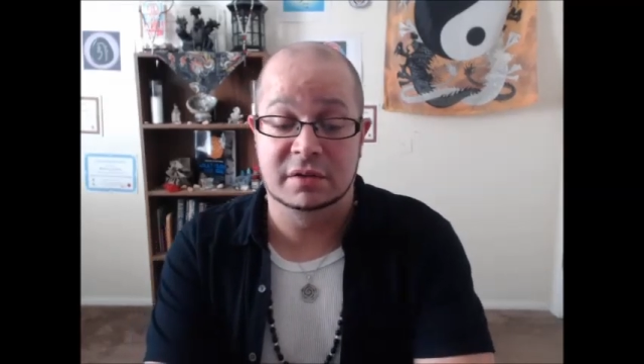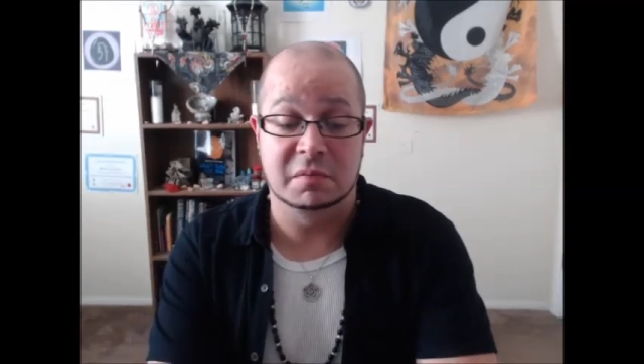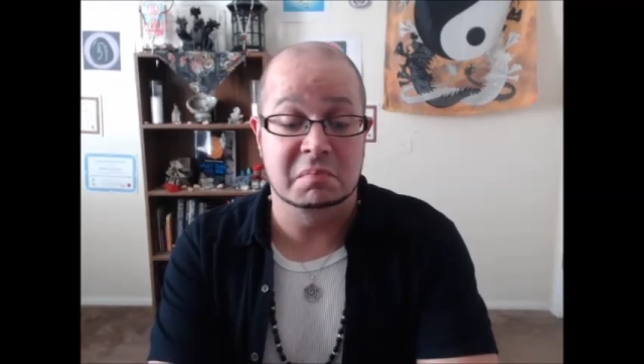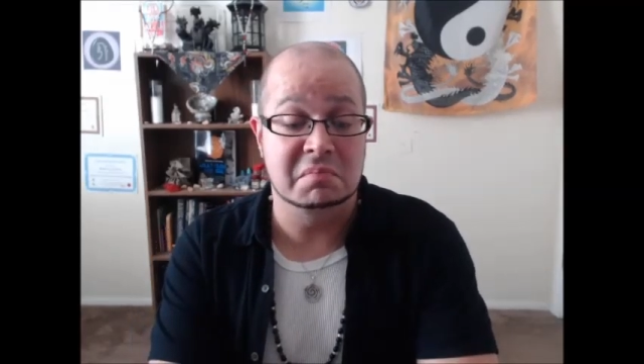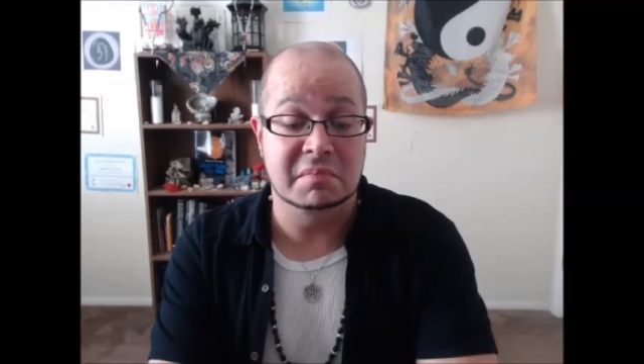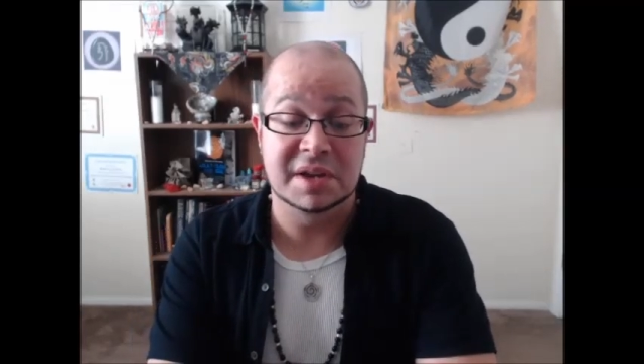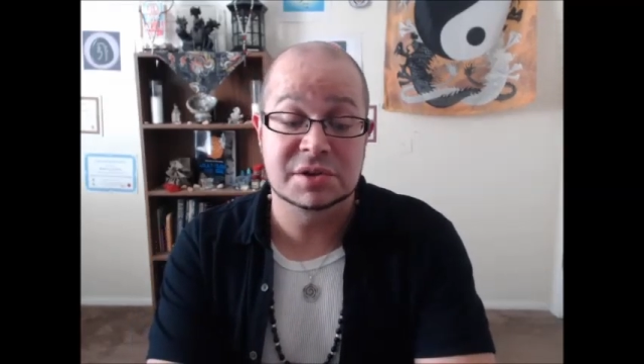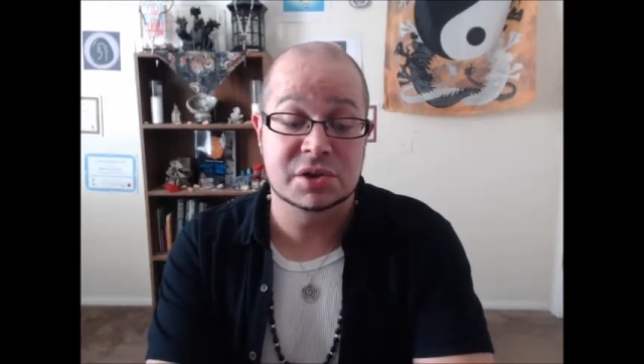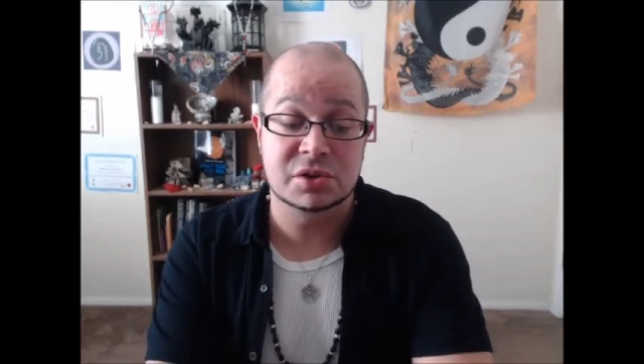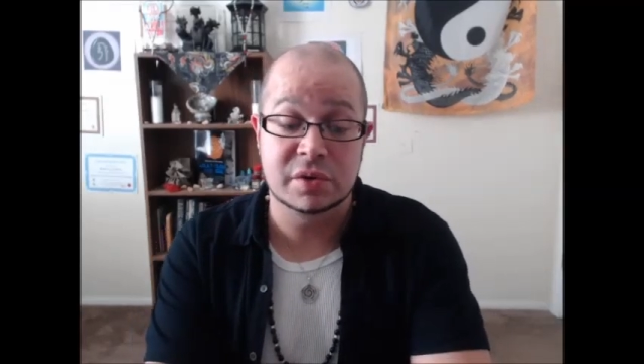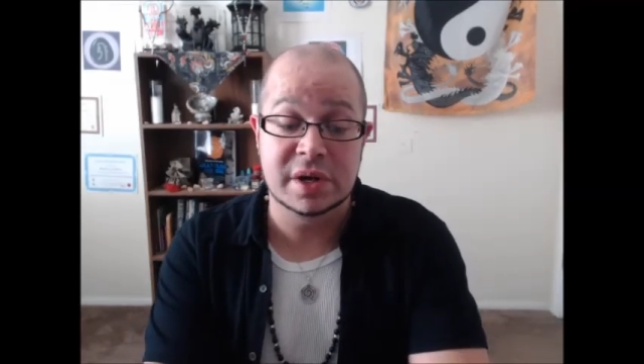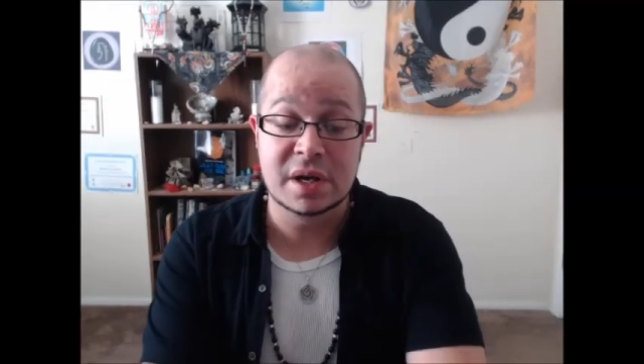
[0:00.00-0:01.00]
to
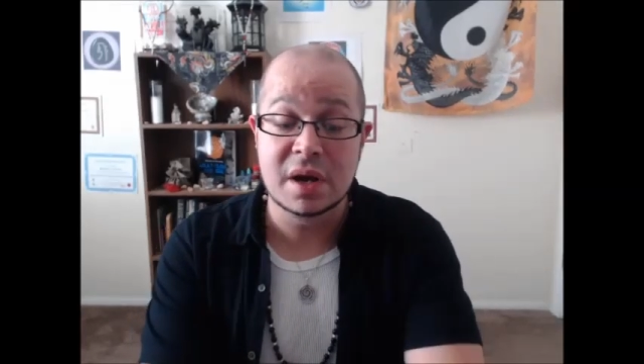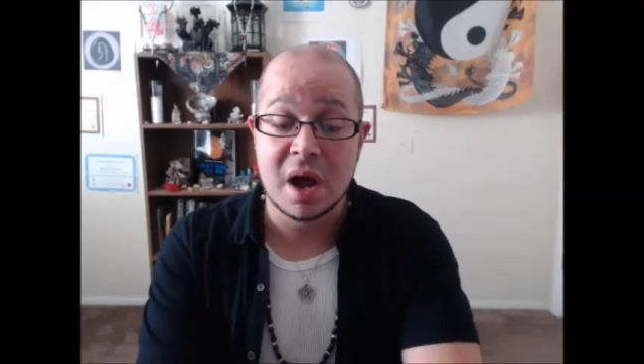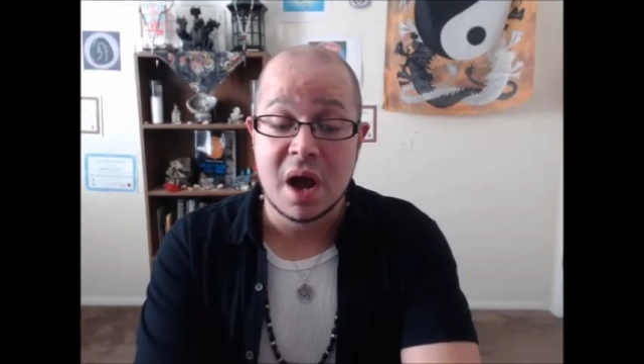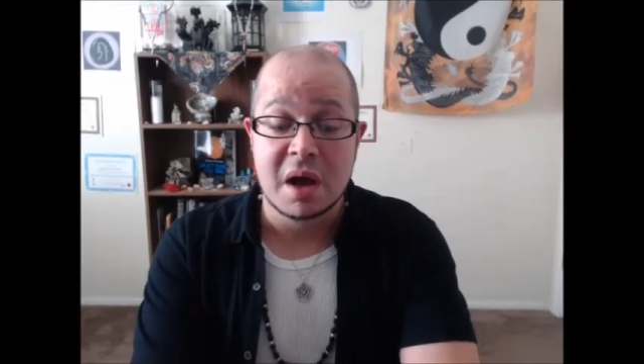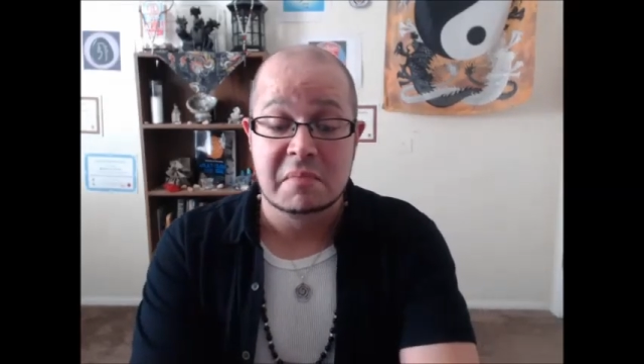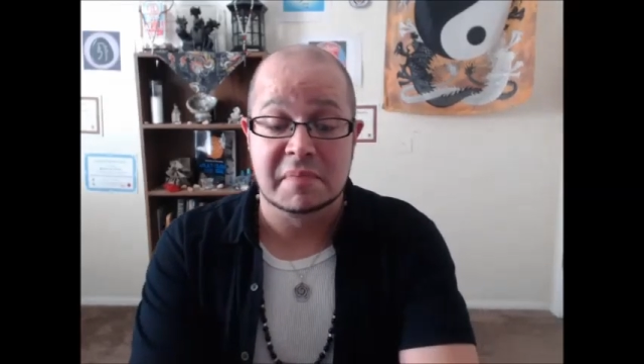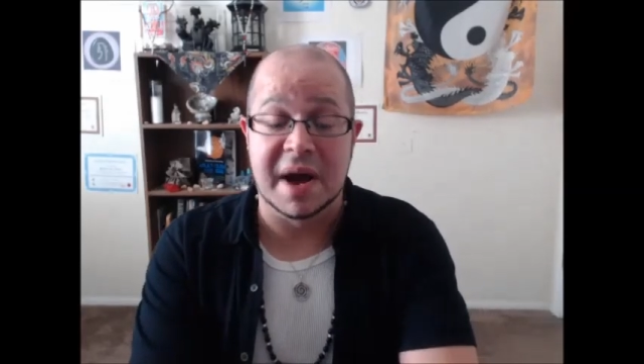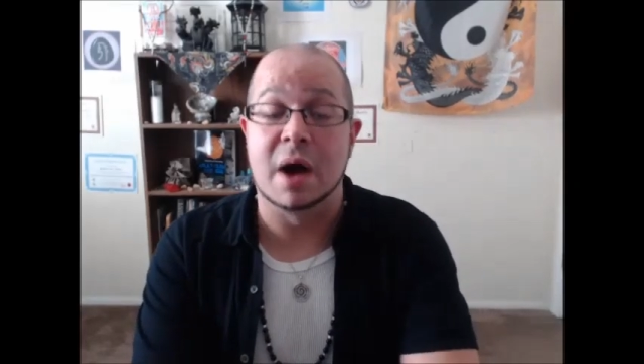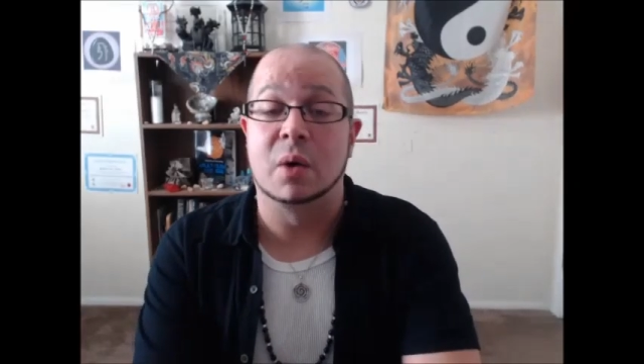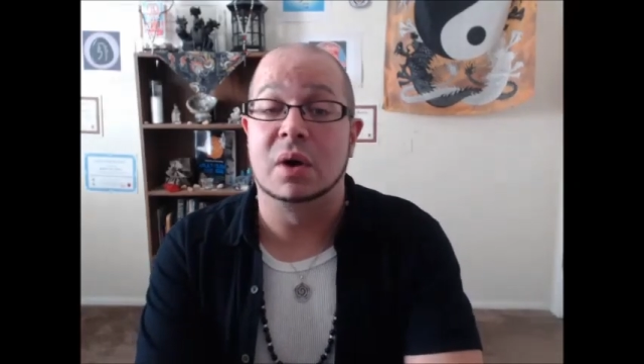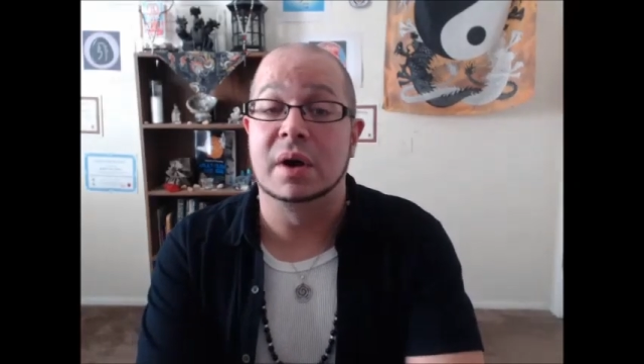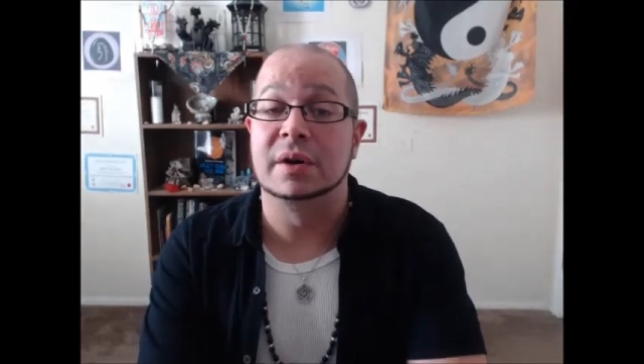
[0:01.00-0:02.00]
mystery,
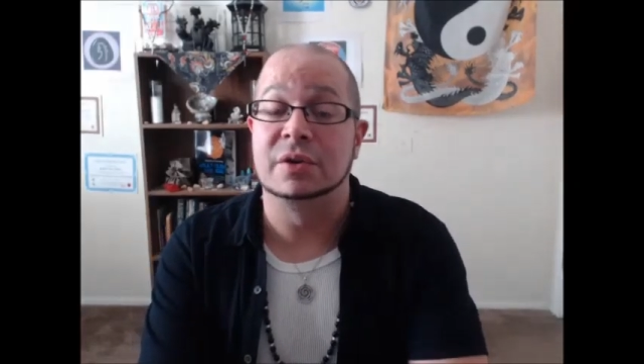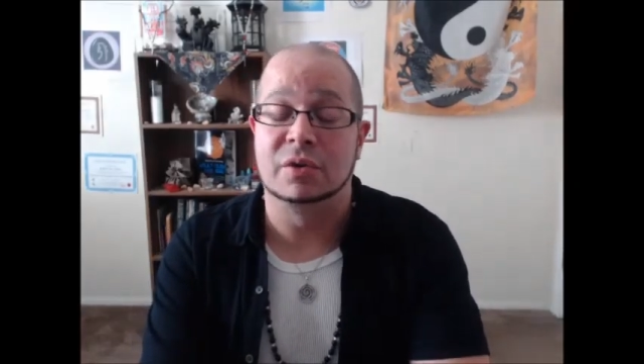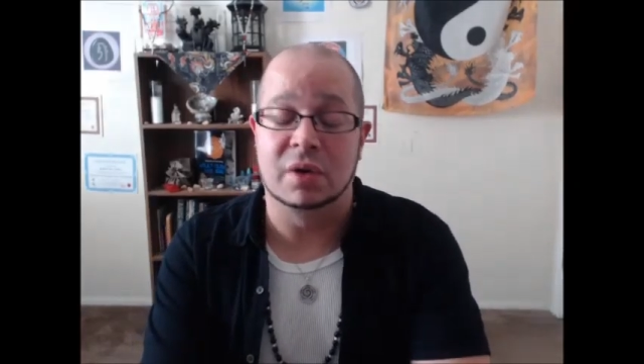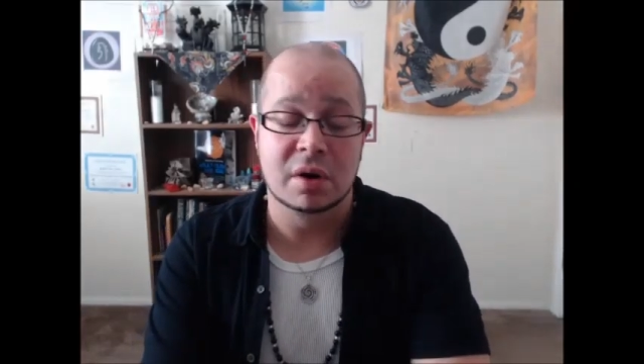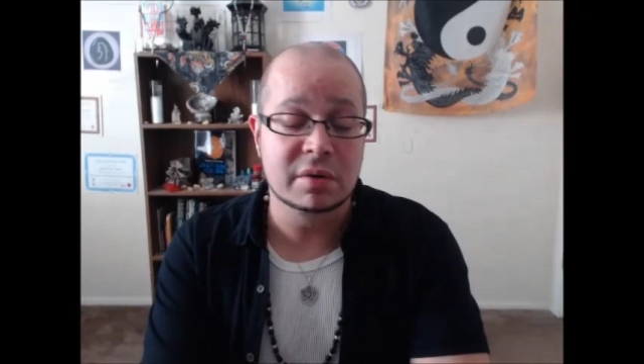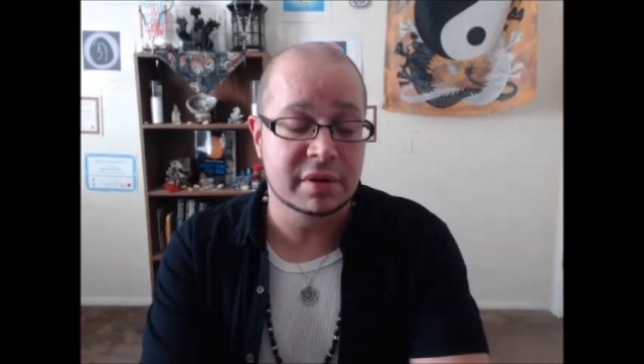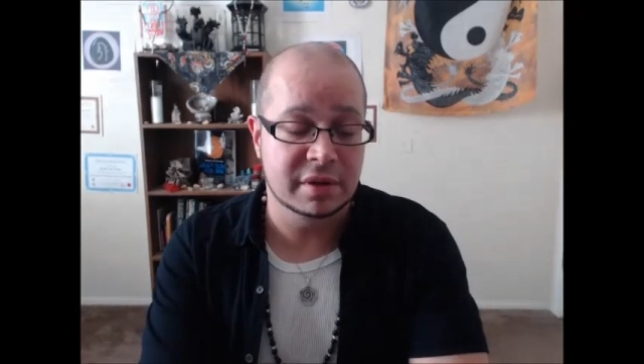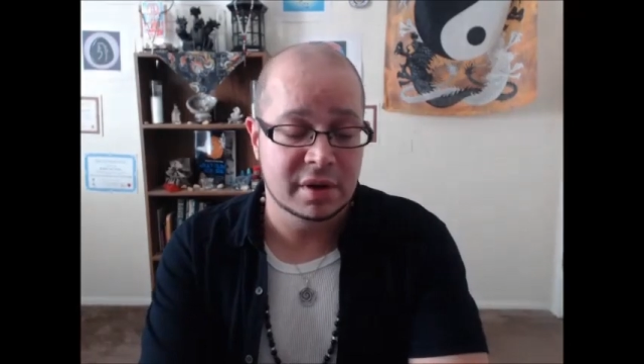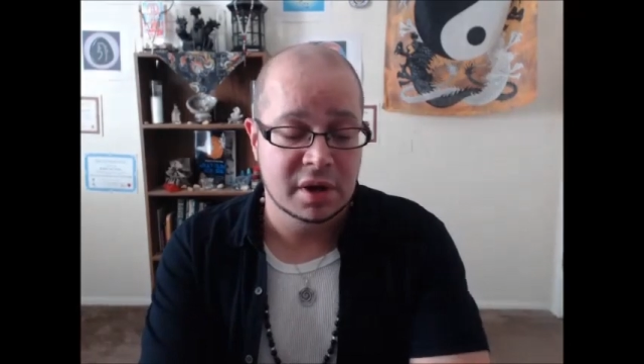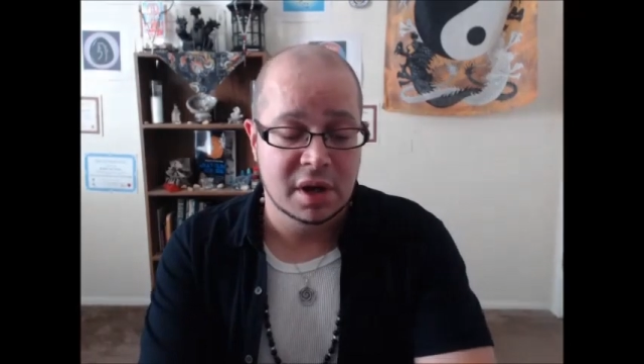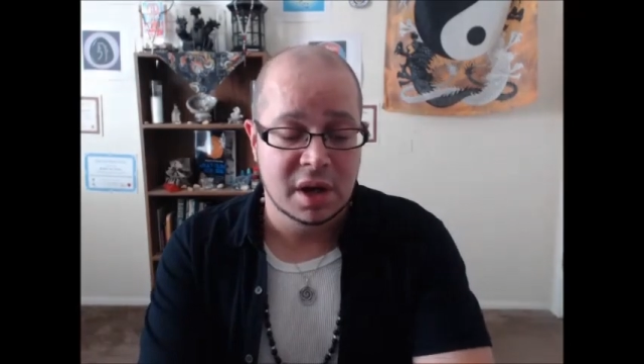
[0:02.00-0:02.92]
power, and growth.